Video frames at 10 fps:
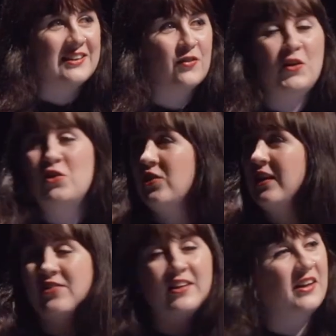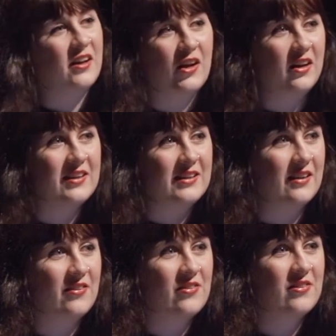the future isn't going to look like
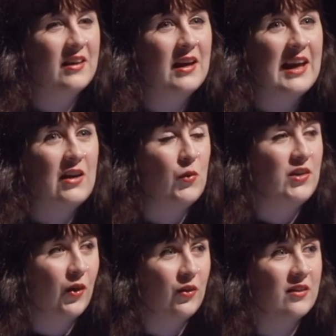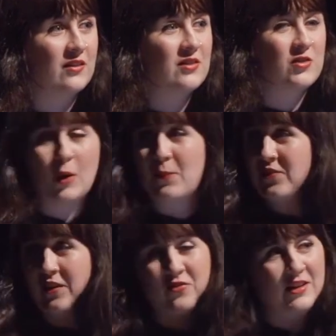this if we don't stop
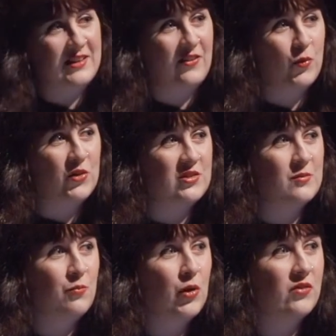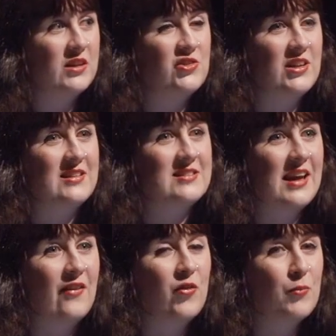stuff like this, which privileges
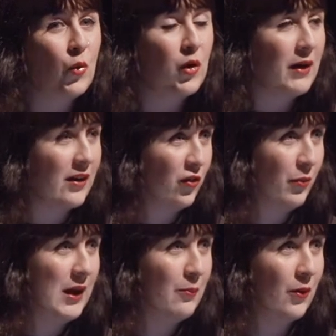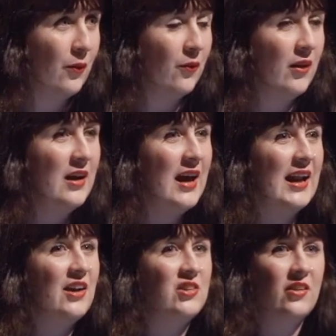a small amount of people,
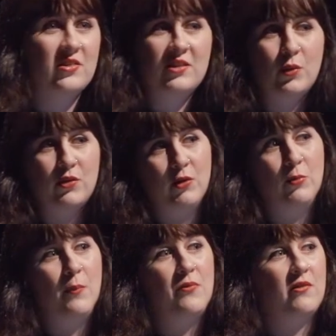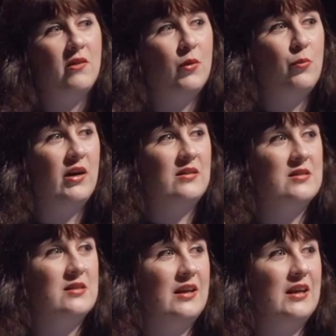and actually doesn't deal with the real problems there are with
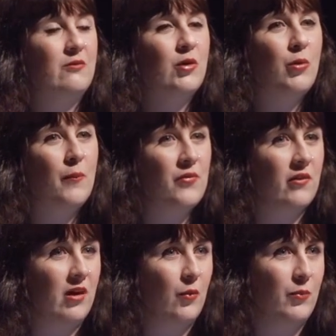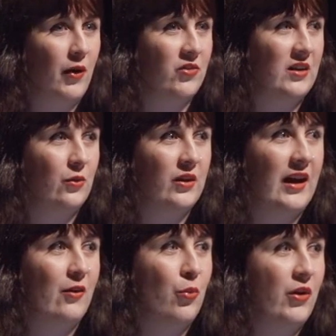pregnancy and the real problems there are with postnatal
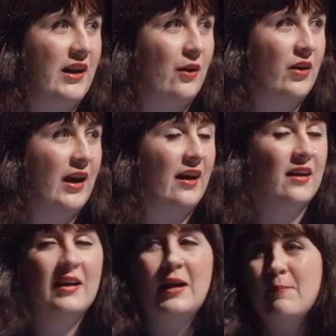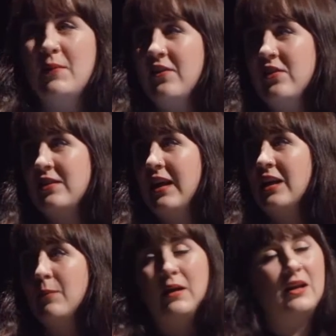care or prenatal care, because it's going to
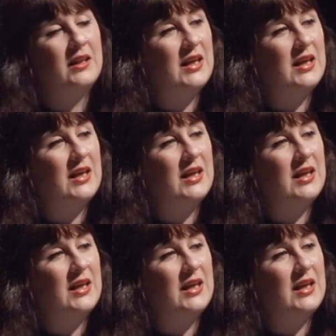end up being like